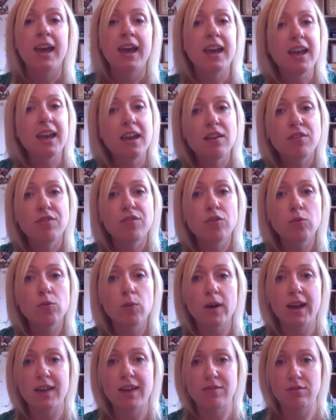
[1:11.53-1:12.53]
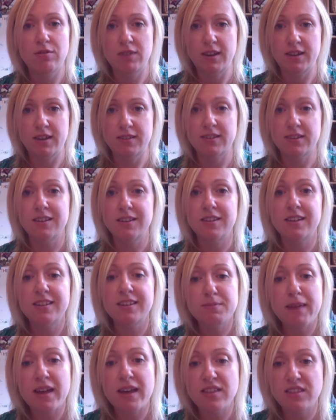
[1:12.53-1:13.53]
If for whatever reason
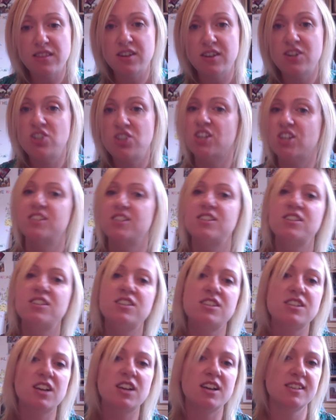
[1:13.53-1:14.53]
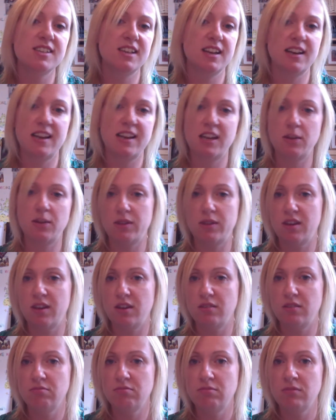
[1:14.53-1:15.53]
this method just doesn't click with
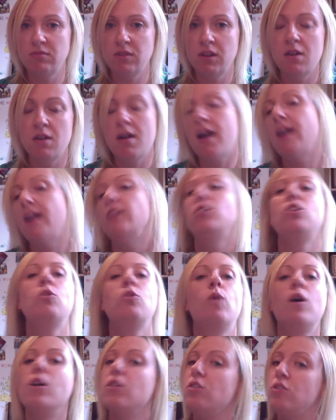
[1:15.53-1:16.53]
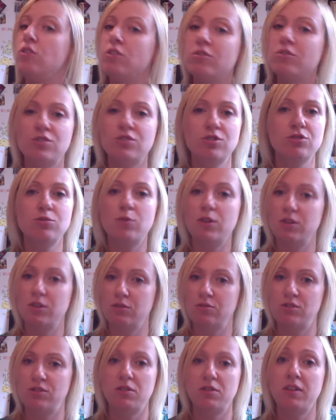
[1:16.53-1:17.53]
you, and you are not sure what
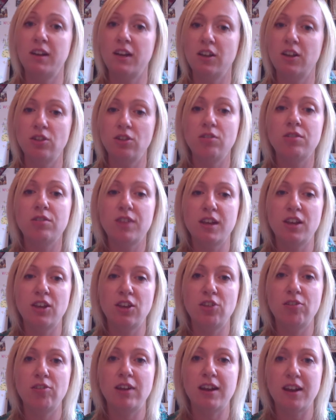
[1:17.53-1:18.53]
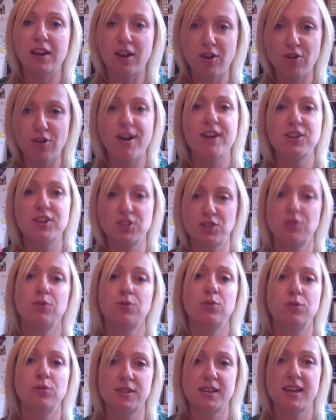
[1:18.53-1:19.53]
you're doing and you think you need a crash
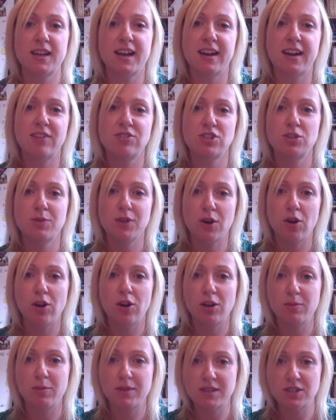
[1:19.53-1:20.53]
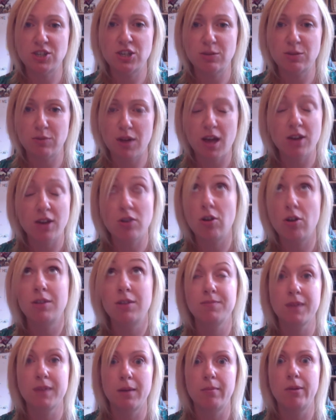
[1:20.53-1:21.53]
course in how to do a column addition, a
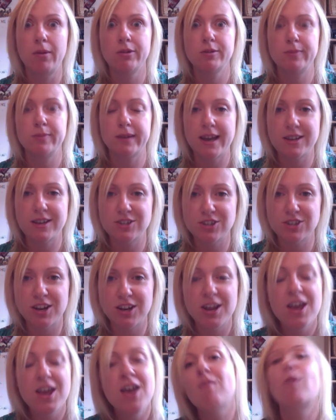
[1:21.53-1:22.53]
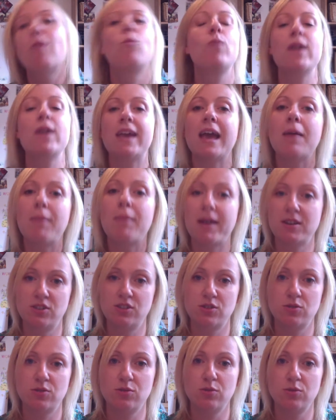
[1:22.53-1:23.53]
column multiplication when we get back to
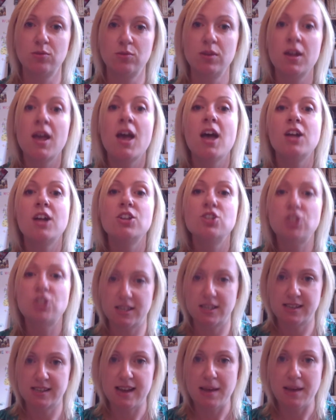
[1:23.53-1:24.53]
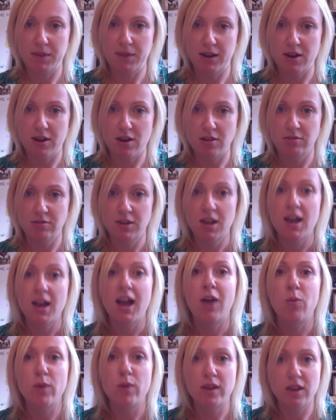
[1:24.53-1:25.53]
school, just let me know
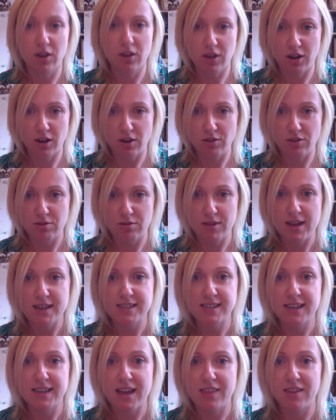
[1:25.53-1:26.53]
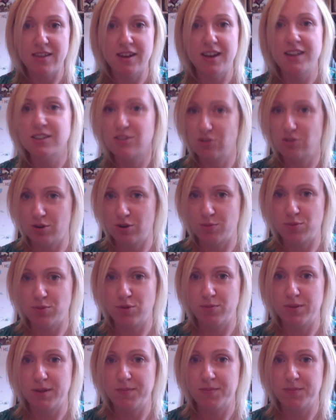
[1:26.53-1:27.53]
and we can go through that together. It's not a
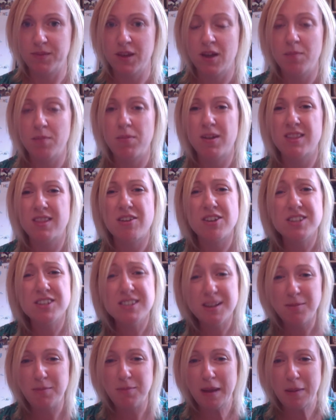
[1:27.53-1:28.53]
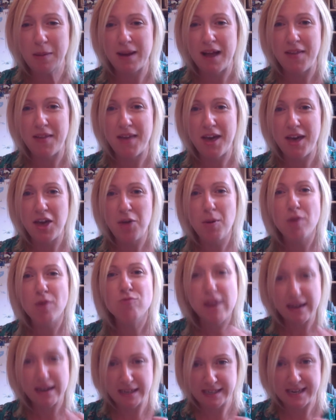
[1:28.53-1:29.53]
problem. But there are some people out there who are
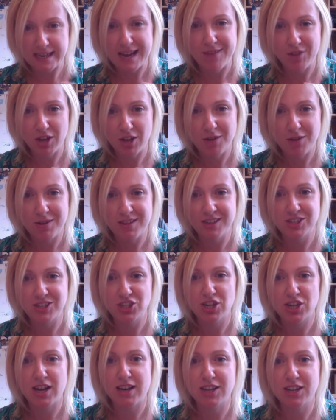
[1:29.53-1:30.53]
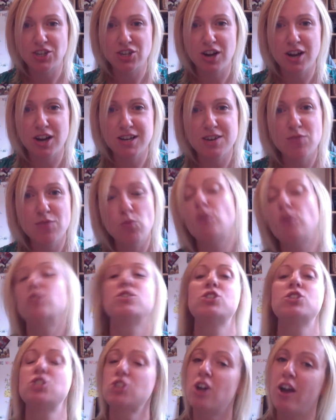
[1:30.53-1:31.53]
ready to have a go at this challenge and I didn't want
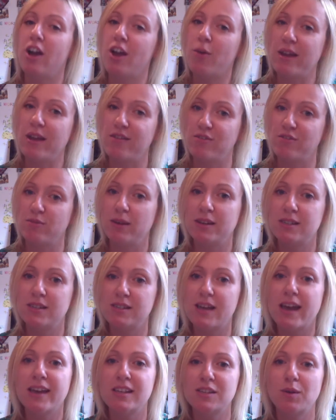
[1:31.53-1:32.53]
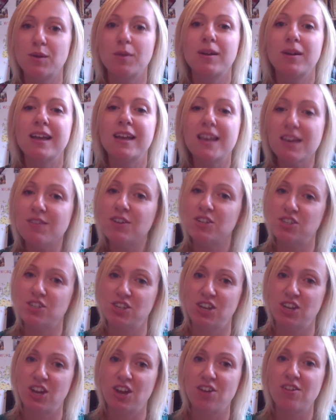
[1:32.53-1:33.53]
to shy away from it today, so I'm going to give it to
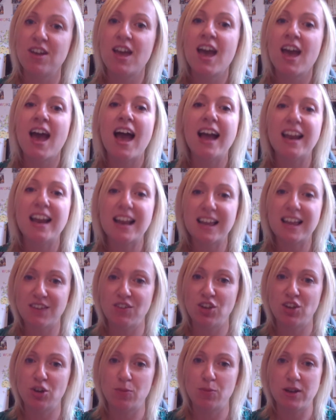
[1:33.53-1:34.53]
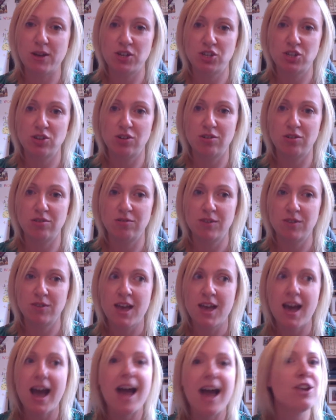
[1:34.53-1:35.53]
you and give it your best shot.
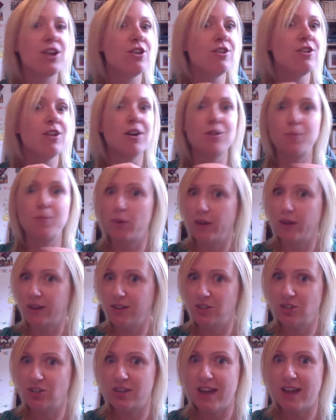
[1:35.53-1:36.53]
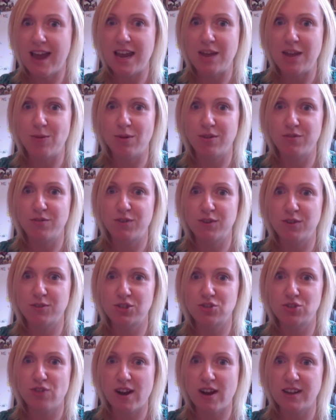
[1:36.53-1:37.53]
At no point should anyone feel
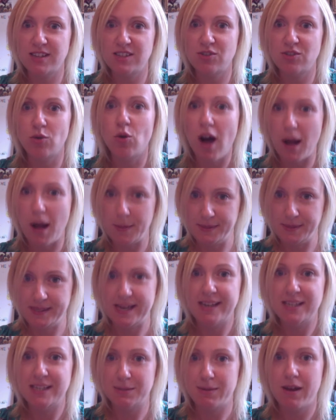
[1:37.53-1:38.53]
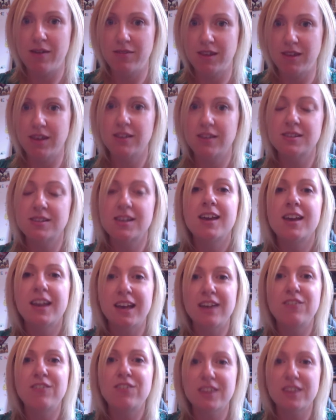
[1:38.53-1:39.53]
stressed or upset about this.
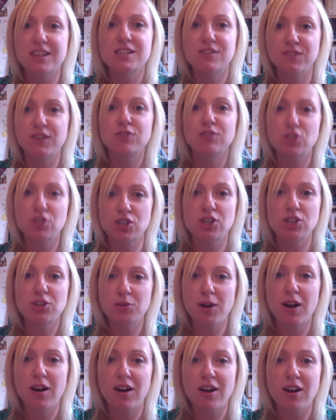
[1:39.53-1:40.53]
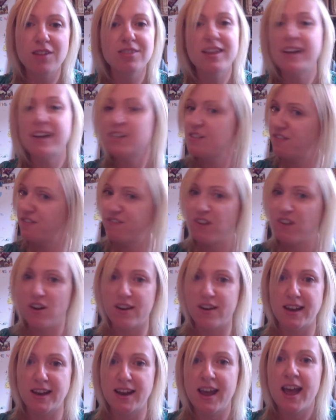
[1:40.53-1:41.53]
If this feels too hard, that's
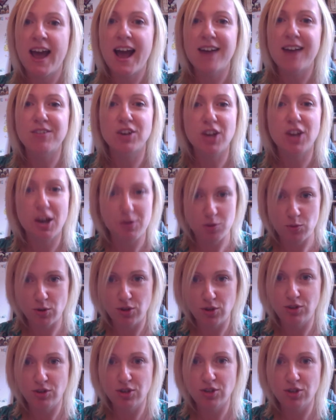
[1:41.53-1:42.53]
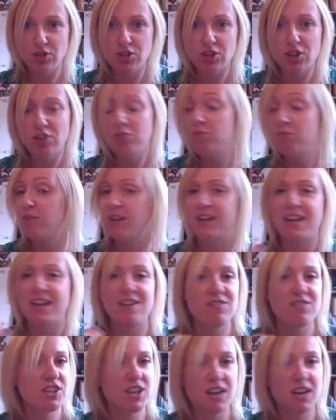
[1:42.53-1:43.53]
fine. Have a go at what you can do, leave
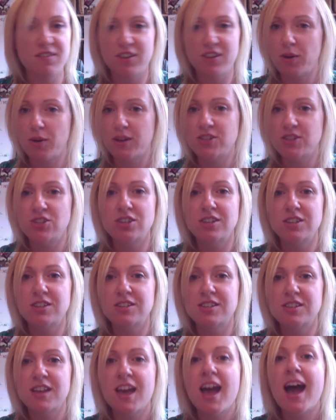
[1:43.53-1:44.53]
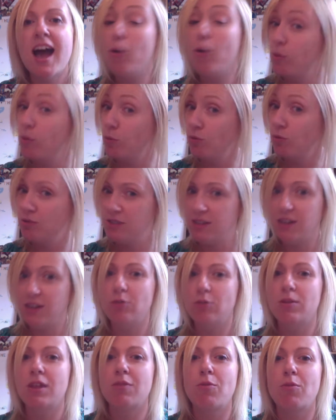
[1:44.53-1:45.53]
the tougher questions, or we will deal
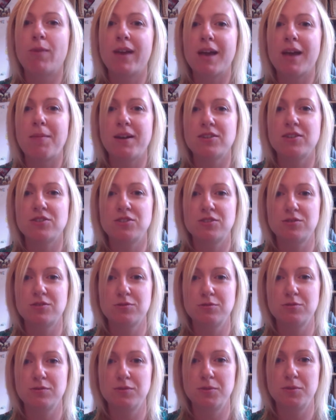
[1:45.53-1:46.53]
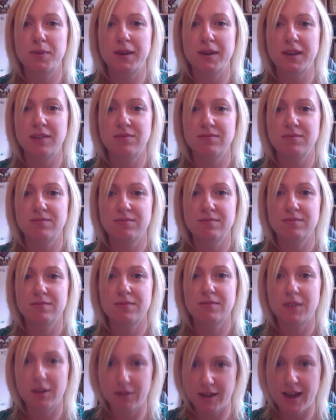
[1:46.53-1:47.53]
with it when we get back to school 4B.
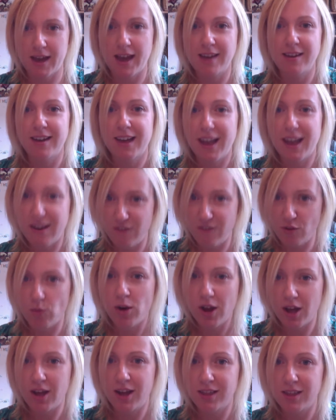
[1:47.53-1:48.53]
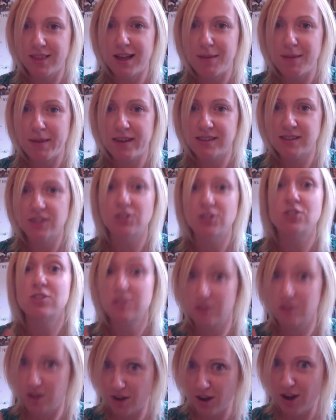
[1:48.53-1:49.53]
Okay, everyone heard that message?
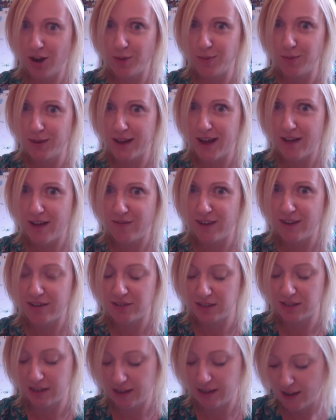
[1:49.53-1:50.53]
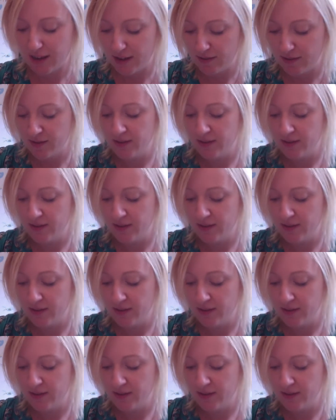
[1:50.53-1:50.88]
I hope you have, loud and clear.